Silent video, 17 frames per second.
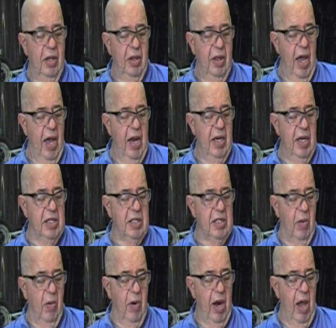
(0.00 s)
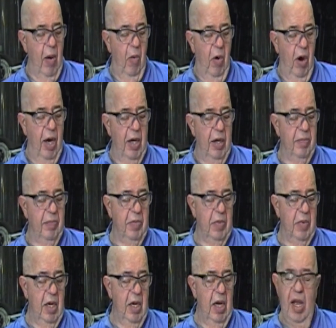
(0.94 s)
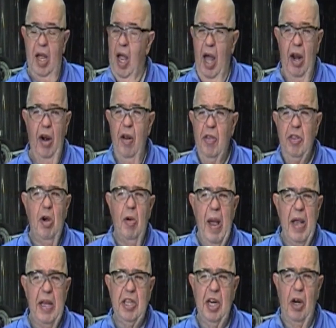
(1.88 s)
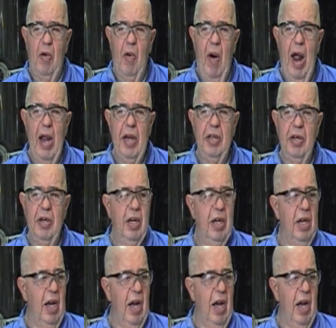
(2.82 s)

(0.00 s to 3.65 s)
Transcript: That is the one I want. I don't have to go back to the grinder.